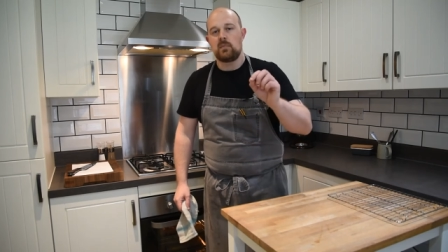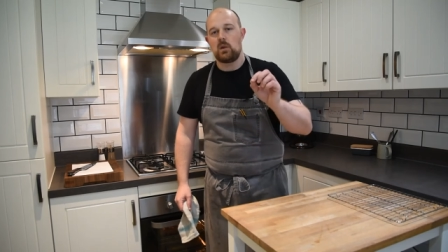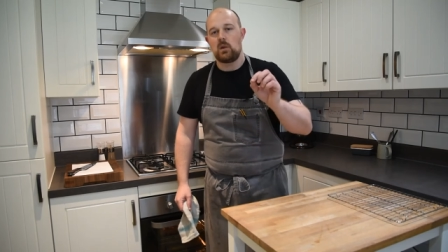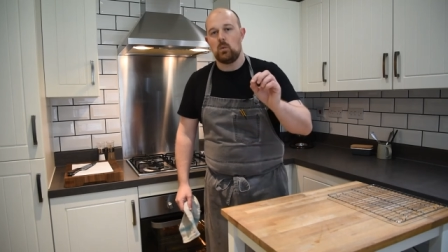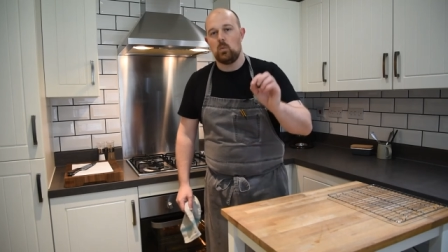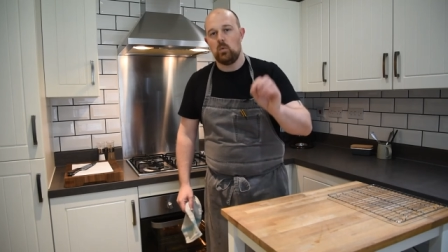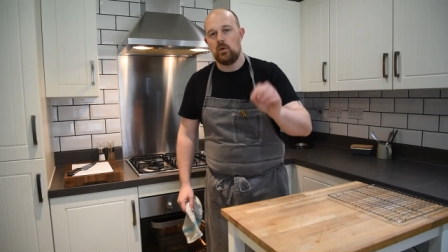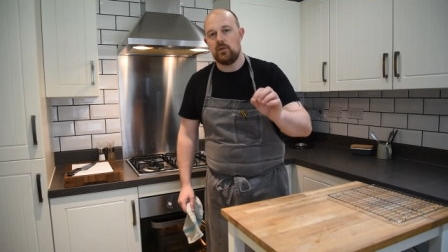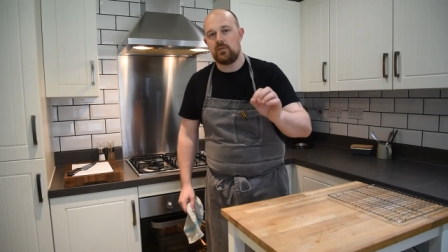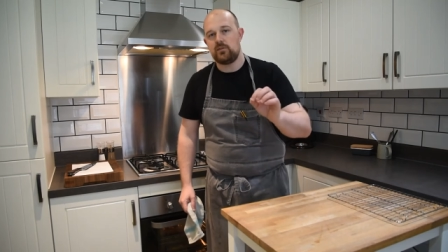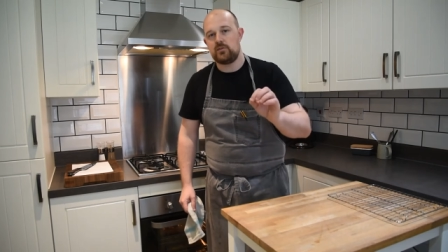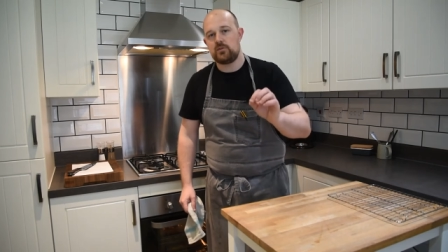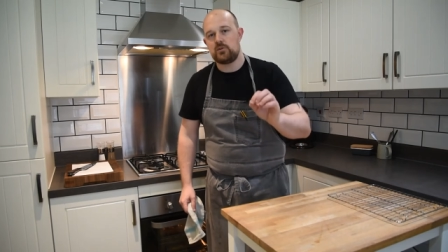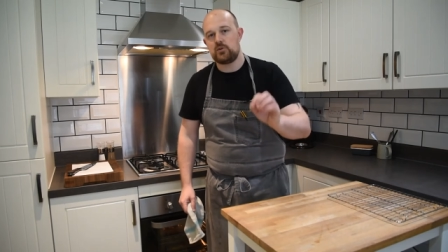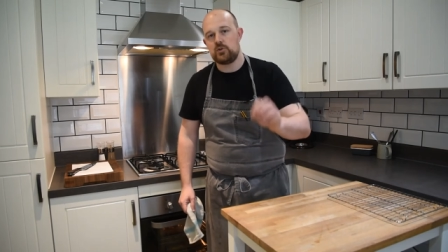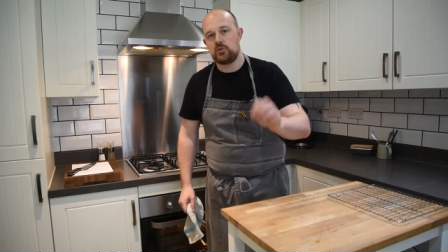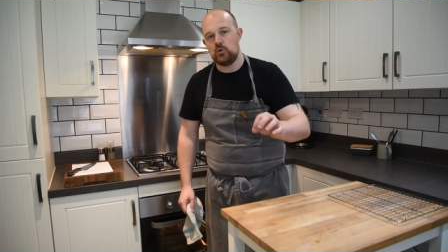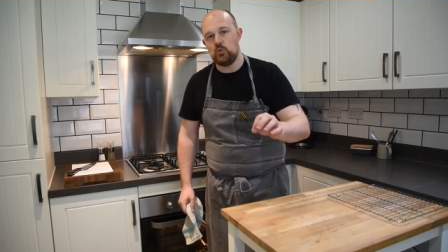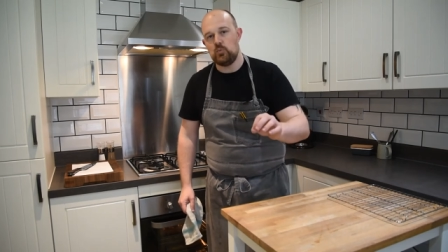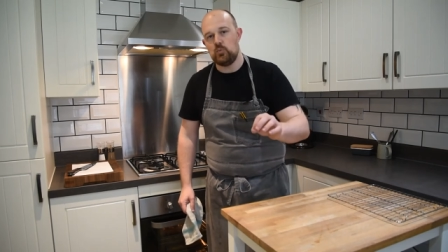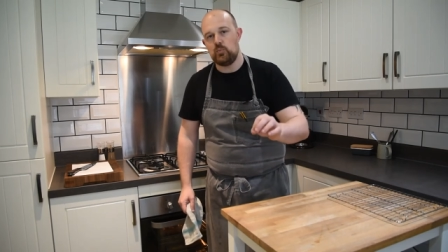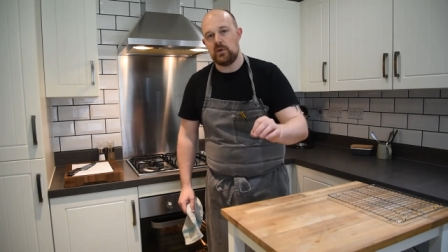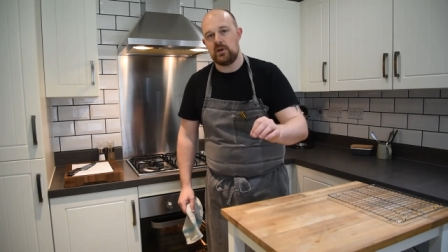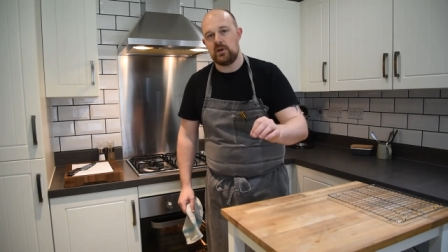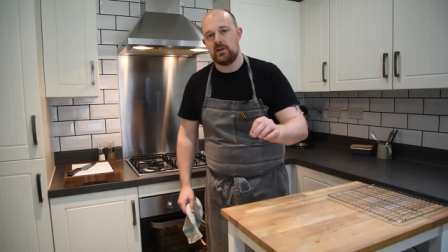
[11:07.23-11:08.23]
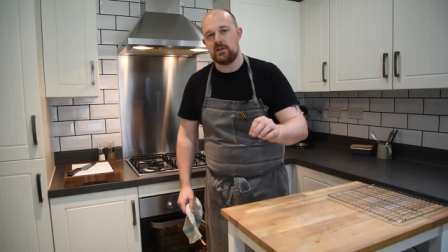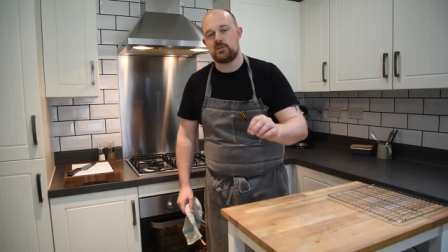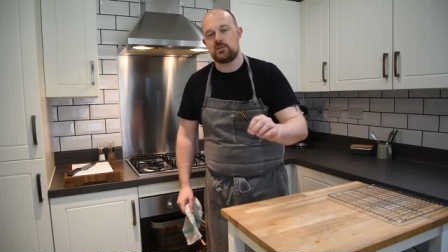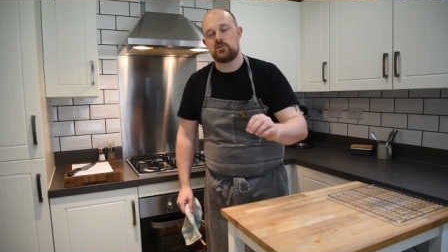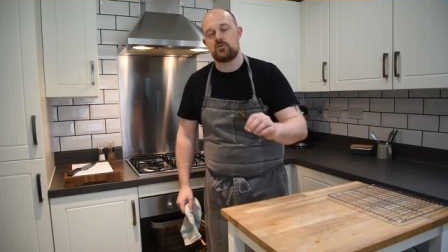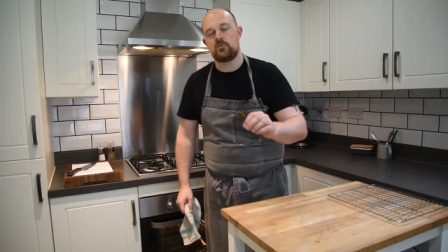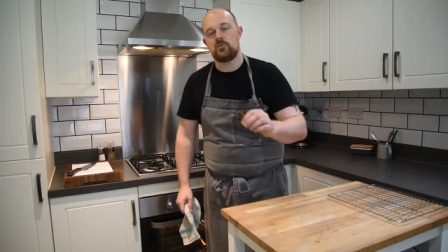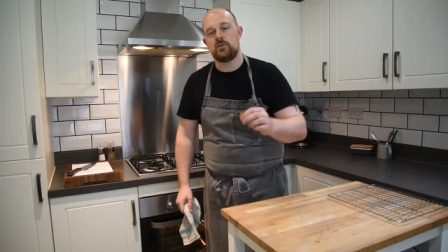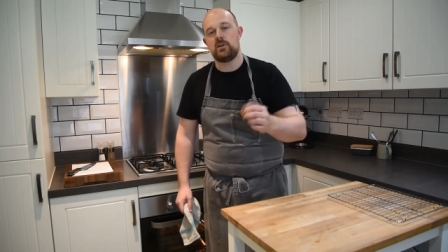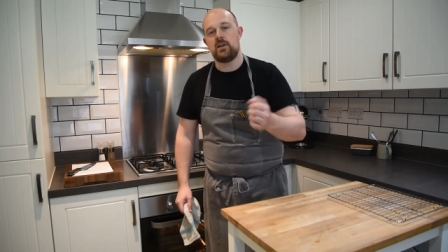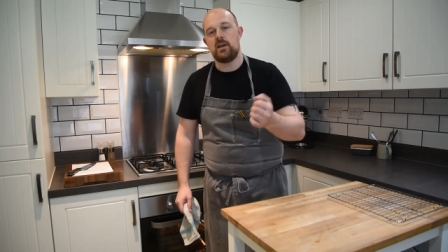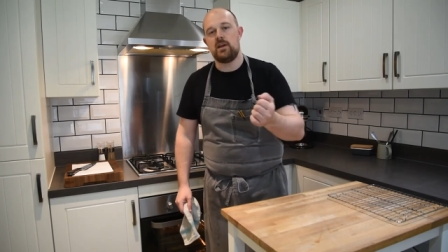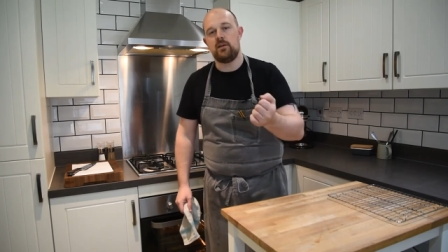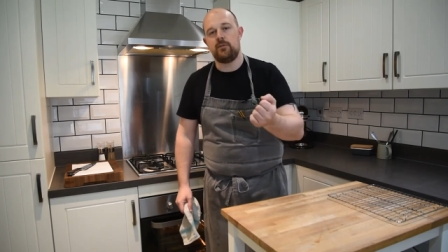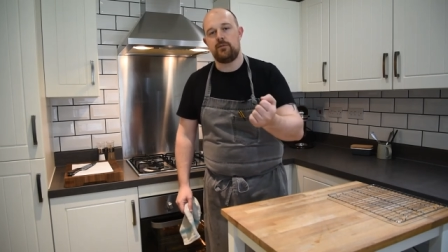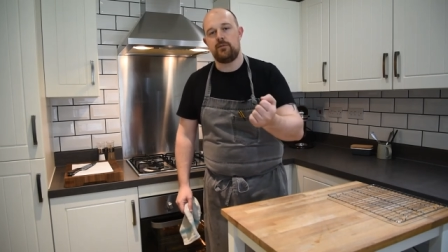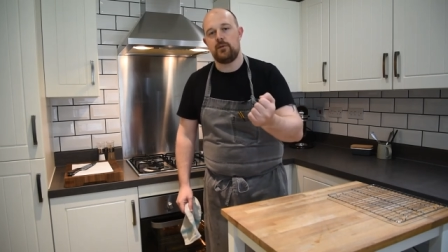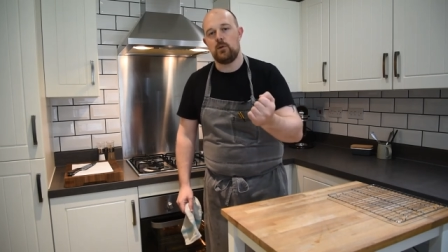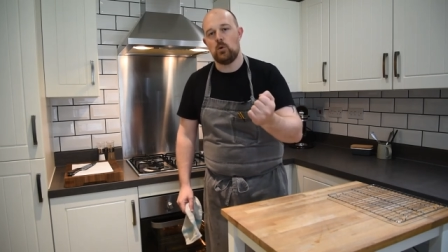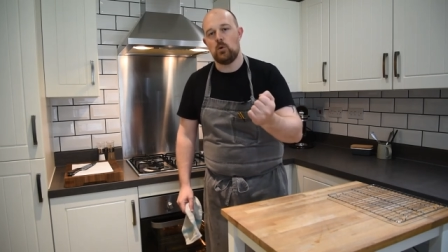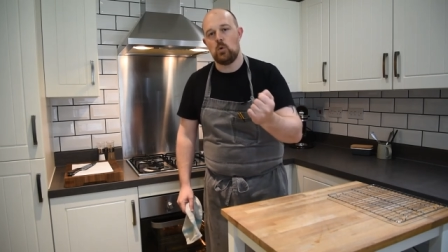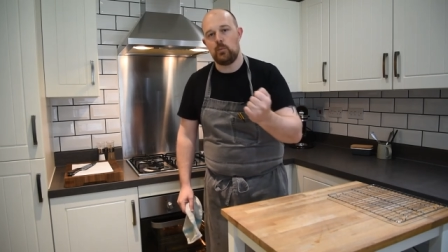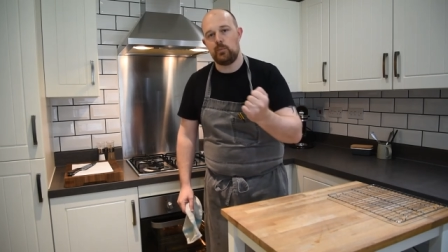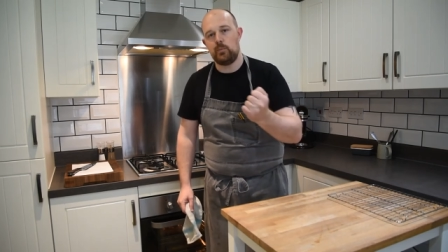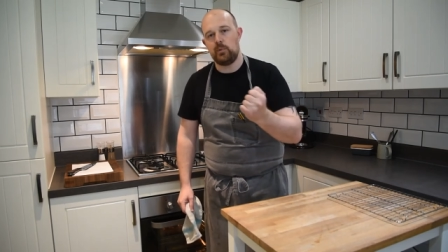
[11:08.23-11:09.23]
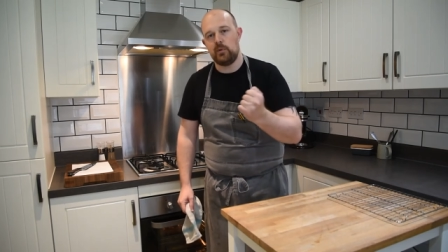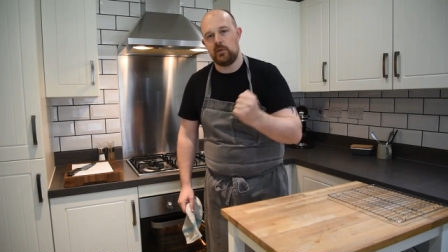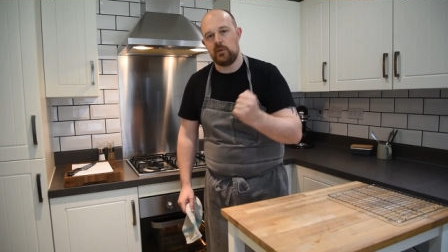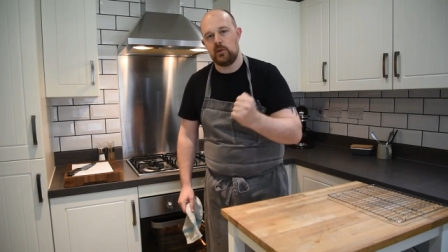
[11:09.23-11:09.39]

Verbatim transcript: With choux pastry, if you open